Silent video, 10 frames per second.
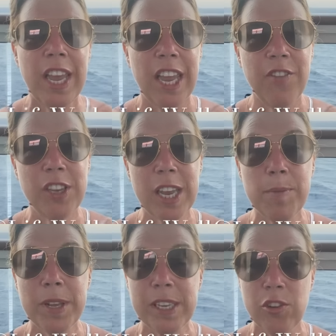If you did,
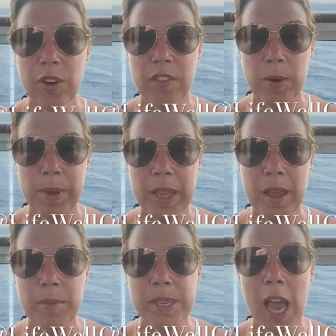please do give it a big
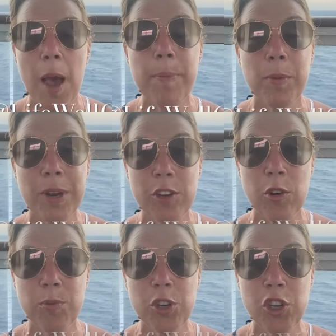thumbs up. I really do
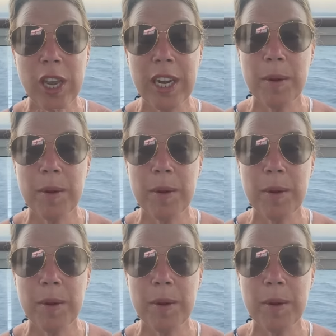appreciate it.